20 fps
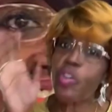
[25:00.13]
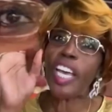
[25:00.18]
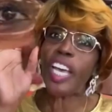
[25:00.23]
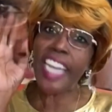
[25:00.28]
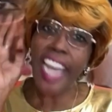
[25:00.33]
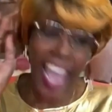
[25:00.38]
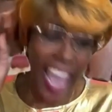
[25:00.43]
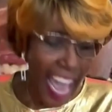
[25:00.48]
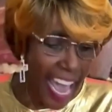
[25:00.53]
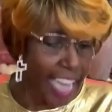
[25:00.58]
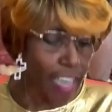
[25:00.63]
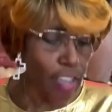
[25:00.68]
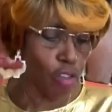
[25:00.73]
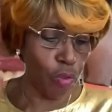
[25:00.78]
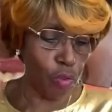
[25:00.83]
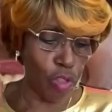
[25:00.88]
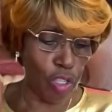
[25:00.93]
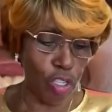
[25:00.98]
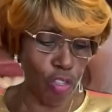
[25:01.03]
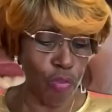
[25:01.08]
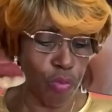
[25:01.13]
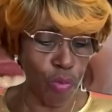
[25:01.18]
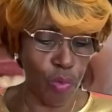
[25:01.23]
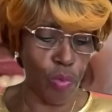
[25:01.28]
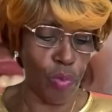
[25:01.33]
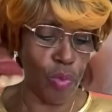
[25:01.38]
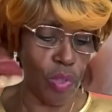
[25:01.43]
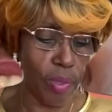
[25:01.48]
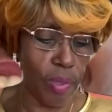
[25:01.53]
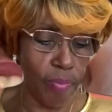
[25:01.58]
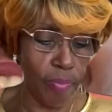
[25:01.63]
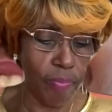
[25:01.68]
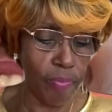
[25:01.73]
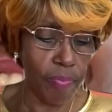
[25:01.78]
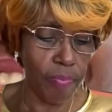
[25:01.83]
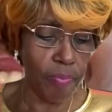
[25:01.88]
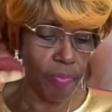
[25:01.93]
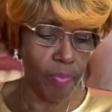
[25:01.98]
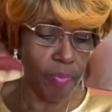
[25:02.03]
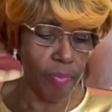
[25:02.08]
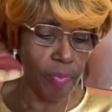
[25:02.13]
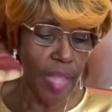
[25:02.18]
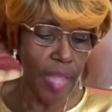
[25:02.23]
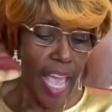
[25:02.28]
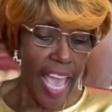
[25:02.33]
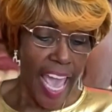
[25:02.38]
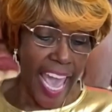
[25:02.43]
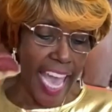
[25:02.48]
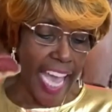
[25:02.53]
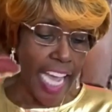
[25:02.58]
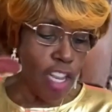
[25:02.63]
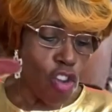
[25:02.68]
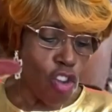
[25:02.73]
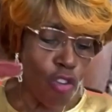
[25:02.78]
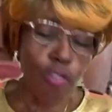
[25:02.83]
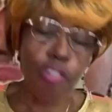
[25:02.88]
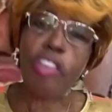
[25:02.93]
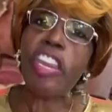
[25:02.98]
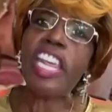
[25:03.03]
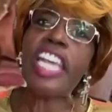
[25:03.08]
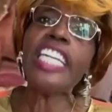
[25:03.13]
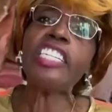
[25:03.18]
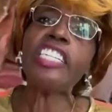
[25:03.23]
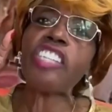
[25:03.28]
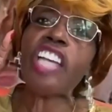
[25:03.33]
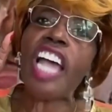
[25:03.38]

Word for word: can handle the truth and you teach